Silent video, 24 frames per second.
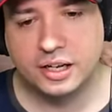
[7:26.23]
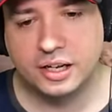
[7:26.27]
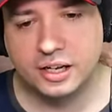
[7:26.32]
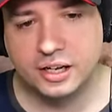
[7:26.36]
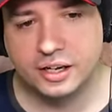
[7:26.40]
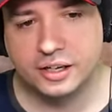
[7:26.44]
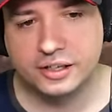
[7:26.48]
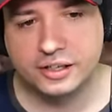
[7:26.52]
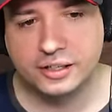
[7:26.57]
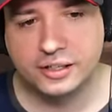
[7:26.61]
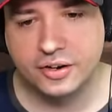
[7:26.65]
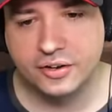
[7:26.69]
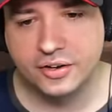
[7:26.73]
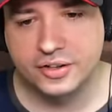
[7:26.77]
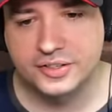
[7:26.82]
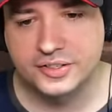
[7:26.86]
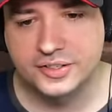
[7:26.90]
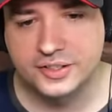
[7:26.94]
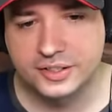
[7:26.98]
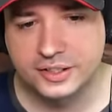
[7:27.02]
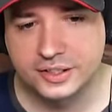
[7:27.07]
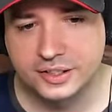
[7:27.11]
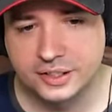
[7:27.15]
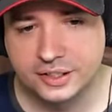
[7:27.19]

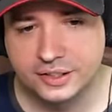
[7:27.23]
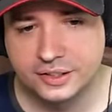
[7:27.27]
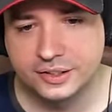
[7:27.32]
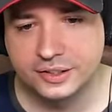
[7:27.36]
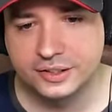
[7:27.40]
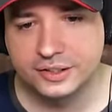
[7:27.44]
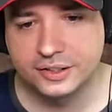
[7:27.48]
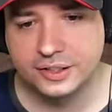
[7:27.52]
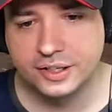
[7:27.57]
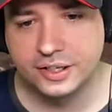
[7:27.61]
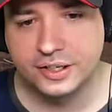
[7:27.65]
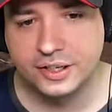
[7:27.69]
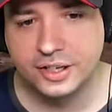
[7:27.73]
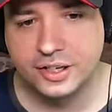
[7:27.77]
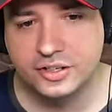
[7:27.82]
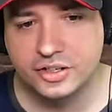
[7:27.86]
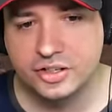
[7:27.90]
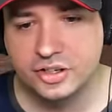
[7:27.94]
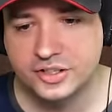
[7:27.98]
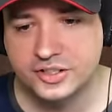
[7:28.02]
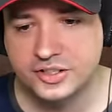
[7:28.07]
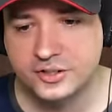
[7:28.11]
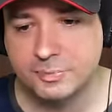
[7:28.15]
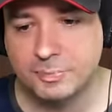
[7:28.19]
because uh, uh, it, it
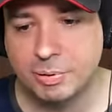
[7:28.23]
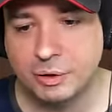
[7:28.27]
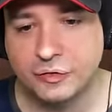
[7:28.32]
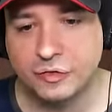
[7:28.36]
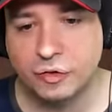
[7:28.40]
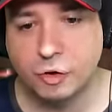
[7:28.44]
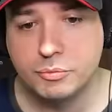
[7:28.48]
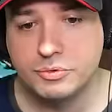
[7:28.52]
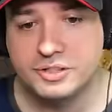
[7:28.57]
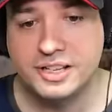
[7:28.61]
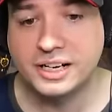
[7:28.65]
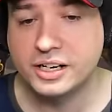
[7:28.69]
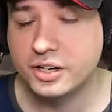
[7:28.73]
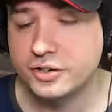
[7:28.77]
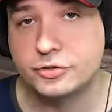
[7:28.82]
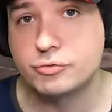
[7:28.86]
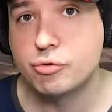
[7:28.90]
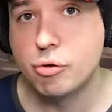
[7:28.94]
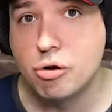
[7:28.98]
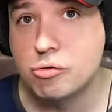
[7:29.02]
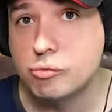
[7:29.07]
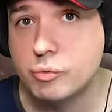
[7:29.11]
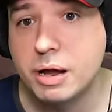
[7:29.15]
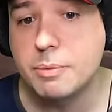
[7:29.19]
just performs like a
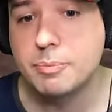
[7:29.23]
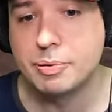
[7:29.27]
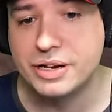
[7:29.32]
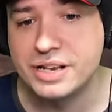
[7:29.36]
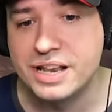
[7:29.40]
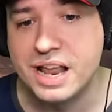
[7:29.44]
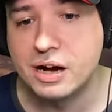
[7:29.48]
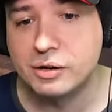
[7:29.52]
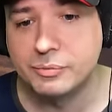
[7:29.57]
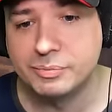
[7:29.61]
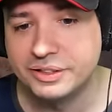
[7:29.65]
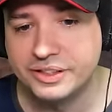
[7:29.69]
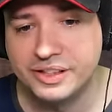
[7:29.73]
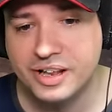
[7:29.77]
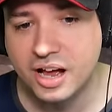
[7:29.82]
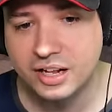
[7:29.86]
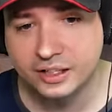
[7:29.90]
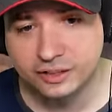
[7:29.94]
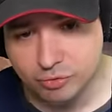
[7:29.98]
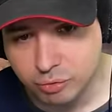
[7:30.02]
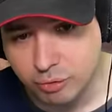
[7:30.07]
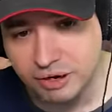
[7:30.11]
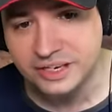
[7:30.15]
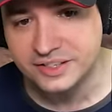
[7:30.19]
strong weapon now, but not
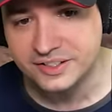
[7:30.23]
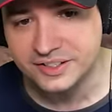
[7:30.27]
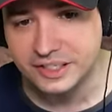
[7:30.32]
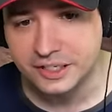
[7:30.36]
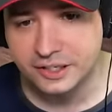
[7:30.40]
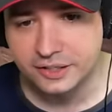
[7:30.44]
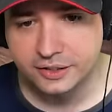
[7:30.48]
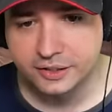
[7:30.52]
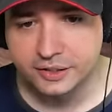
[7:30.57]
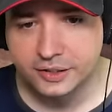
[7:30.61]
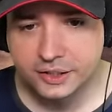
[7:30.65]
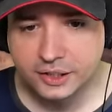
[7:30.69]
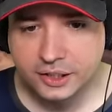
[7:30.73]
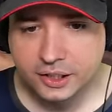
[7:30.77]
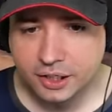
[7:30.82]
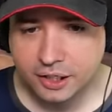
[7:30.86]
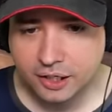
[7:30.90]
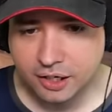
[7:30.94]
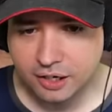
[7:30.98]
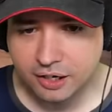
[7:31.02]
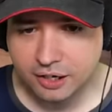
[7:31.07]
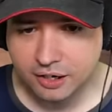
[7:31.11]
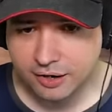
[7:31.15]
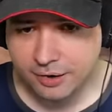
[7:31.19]
crazy.
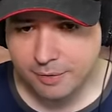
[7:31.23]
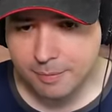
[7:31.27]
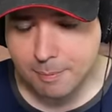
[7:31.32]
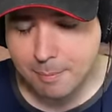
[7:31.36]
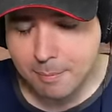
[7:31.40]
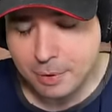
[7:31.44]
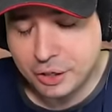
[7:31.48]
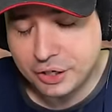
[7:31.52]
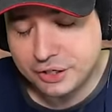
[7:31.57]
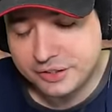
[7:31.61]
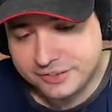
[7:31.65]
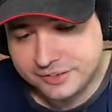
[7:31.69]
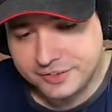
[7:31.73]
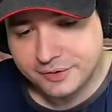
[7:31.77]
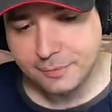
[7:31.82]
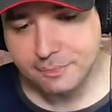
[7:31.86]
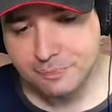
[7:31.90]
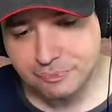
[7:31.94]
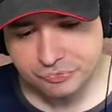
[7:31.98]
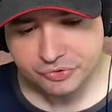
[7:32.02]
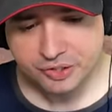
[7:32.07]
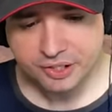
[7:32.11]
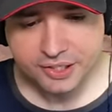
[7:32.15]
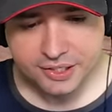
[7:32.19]
Um, but
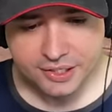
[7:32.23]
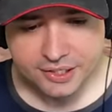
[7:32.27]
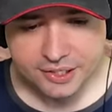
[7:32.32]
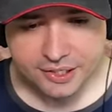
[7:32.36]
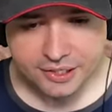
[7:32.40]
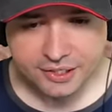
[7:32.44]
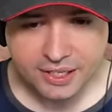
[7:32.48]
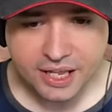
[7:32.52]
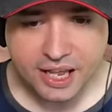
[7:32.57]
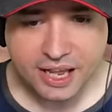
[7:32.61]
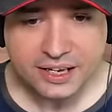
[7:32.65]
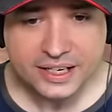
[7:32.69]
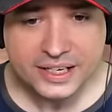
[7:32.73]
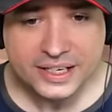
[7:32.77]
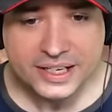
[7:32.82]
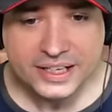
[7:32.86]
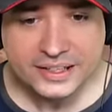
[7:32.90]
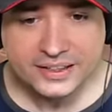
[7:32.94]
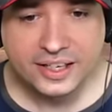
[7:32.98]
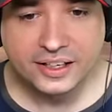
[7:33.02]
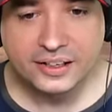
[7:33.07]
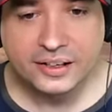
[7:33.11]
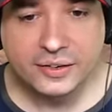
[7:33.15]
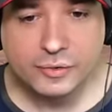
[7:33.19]
yeah,
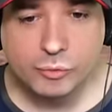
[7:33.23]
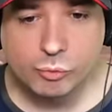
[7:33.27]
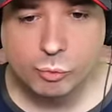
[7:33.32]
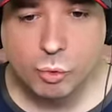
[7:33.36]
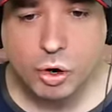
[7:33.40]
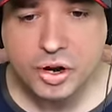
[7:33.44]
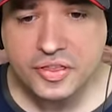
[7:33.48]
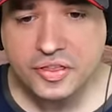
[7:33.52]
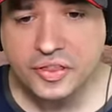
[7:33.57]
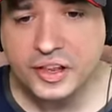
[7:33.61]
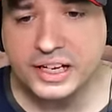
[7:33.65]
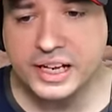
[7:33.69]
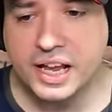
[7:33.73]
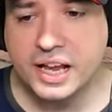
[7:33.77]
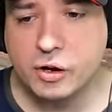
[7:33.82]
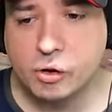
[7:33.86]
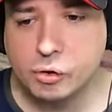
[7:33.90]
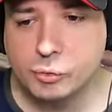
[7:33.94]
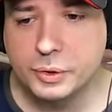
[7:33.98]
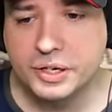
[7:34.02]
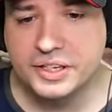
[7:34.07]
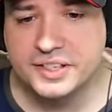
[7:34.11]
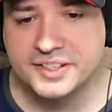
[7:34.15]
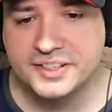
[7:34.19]
the one thing I
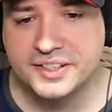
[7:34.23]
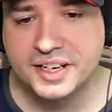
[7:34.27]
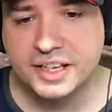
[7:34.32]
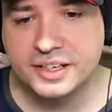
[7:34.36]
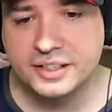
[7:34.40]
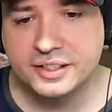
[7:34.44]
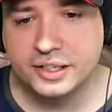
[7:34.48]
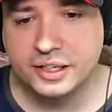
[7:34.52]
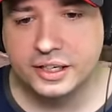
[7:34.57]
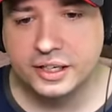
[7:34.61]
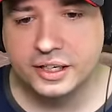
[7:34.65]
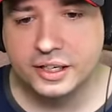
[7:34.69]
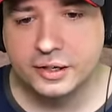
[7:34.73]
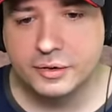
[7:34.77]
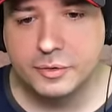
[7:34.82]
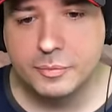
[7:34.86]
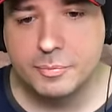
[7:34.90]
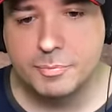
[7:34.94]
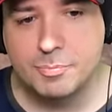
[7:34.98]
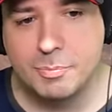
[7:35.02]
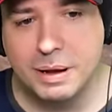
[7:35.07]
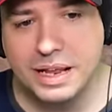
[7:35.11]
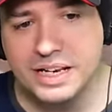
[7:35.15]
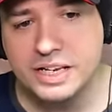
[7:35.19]
always said uh,
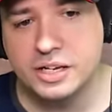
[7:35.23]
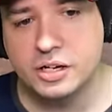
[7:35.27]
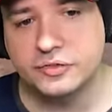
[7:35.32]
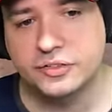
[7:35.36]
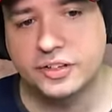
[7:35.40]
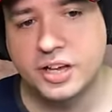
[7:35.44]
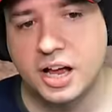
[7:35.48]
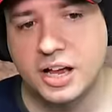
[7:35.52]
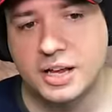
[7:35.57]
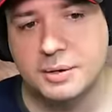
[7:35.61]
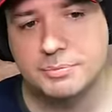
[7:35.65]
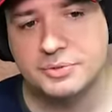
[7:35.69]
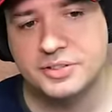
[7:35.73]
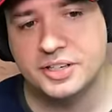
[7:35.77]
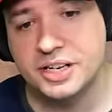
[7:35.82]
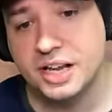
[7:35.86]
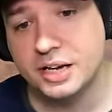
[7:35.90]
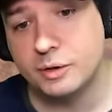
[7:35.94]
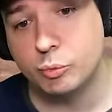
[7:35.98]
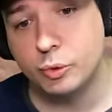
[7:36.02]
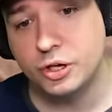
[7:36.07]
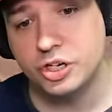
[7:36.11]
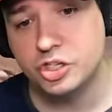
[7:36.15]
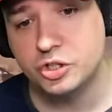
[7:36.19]
many a times, and I
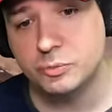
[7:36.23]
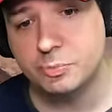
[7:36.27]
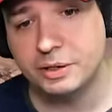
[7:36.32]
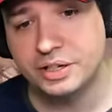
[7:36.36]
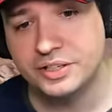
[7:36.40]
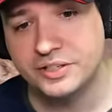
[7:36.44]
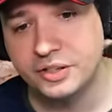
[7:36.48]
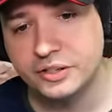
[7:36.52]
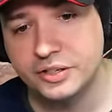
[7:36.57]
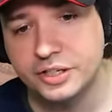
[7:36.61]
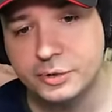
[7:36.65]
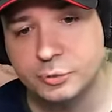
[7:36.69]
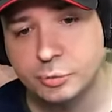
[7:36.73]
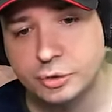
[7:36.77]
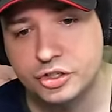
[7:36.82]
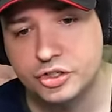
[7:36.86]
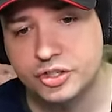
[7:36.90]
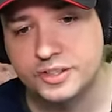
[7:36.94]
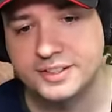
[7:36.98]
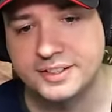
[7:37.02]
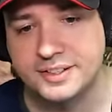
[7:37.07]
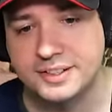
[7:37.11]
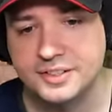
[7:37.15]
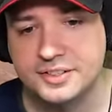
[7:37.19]
wish Pixonic would
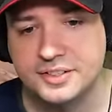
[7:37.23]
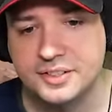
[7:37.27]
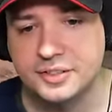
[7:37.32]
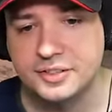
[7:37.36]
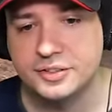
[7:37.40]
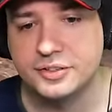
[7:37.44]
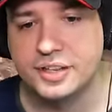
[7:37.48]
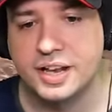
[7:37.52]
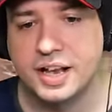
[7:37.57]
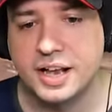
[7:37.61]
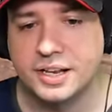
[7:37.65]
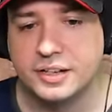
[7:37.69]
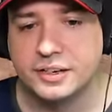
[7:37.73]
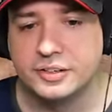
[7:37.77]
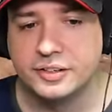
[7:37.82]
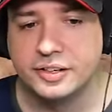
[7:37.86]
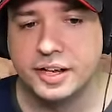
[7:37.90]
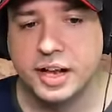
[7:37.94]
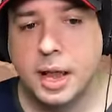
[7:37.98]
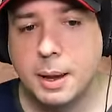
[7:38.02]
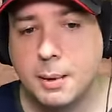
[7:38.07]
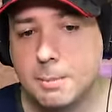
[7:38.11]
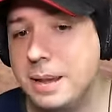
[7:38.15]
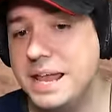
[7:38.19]
just listen to that and
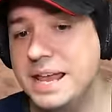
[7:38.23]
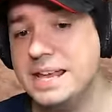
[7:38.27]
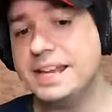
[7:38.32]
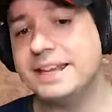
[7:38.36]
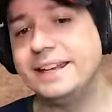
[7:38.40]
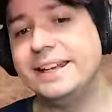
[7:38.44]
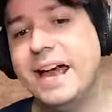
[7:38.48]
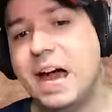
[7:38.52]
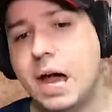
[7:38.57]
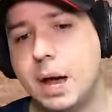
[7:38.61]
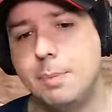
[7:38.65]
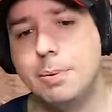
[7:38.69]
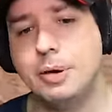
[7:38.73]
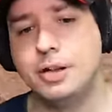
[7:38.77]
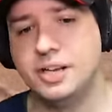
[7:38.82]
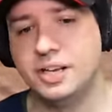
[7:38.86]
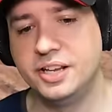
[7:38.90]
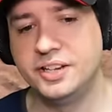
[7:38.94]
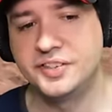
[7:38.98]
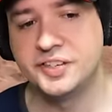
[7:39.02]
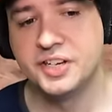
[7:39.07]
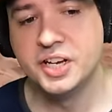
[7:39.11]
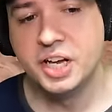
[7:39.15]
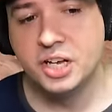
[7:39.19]
make it happen,
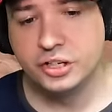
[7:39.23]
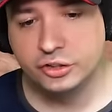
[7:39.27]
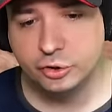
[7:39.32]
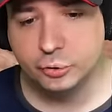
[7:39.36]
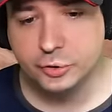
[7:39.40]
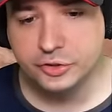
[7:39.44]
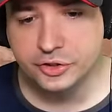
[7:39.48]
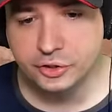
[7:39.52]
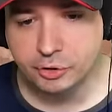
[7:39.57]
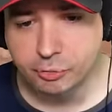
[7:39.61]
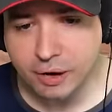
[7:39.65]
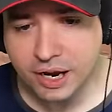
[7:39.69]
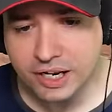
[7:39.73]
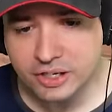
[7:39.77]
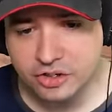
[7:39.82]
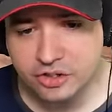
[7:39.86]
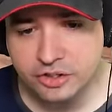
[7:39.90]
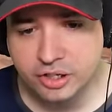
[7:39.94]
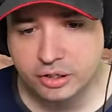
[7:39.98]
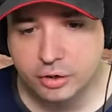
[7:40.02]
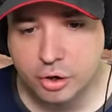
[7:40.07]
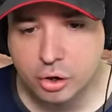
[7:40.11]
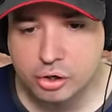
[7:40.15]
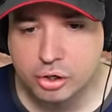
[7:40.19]
is to scratch
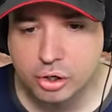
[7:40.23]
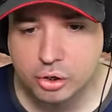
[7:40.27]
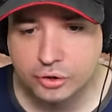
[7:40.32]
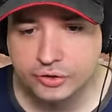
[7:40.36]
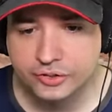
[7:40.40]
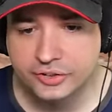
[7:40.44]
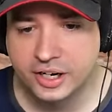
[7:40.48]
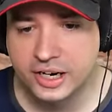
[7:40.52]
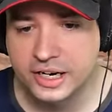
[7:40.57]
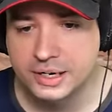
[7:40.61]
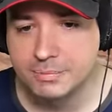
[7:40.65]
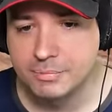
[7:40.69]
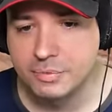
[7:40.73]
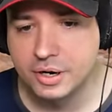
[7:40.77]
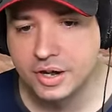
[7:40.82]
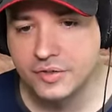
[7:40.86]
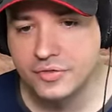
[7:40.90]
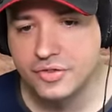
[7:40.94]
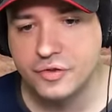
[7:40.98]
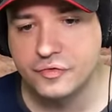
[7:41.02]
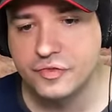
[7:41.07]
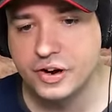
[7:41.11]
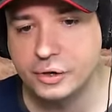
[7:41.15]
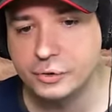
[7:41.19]
the lock-on time at
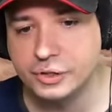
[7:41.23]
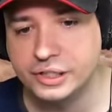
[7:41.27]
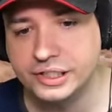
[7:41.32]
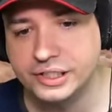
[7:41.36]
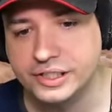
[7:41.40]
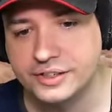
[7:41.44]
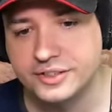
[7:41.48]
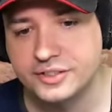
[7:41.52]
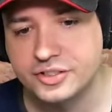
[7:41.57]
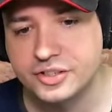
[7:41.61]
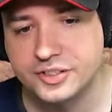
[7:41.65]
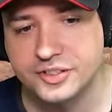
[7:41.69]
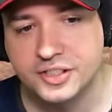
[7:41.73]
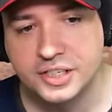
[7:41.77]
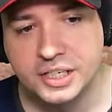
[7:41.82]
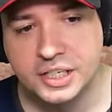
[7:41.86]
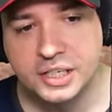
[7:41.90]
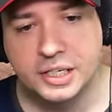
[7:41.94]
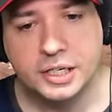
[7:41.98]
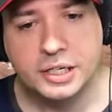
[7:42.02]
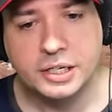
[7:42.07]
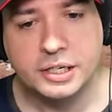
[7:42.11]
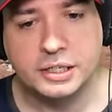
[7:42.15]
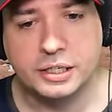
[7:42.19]
the very least. Just
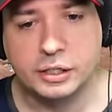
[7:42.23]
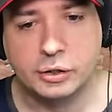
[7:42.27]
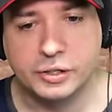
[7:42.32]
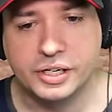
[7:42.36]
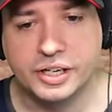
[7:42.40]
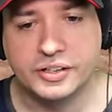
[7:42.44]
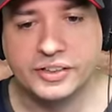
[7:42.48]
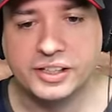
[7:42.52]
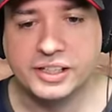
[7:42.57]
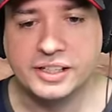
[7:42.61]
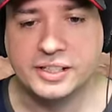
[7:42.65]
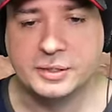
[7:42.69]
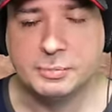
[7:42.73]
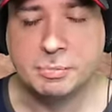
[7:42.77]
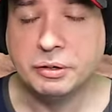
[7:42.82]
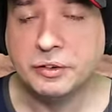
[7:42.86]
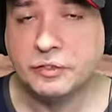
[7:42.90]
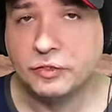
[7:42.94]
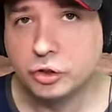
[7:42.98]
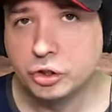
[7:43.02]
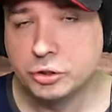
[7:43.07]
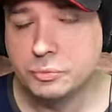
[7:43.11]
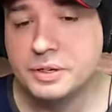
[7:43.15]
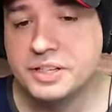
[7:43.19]
look at these
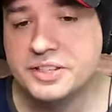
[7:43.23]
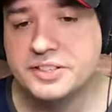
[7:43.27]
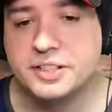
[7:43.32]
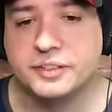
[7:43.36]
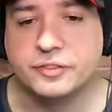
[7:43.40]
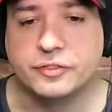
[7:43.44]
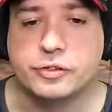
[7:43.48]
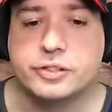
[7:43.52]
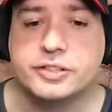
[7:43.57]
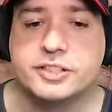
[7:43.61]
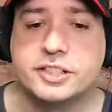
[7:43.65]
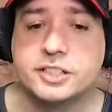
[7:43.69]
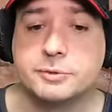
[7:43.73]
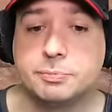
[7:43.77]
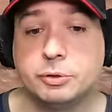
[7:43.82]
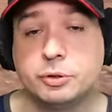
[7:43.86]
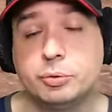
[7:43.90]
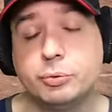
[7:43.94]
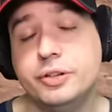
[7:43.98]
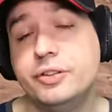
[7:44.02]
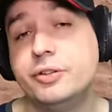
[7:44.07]
performance differences between the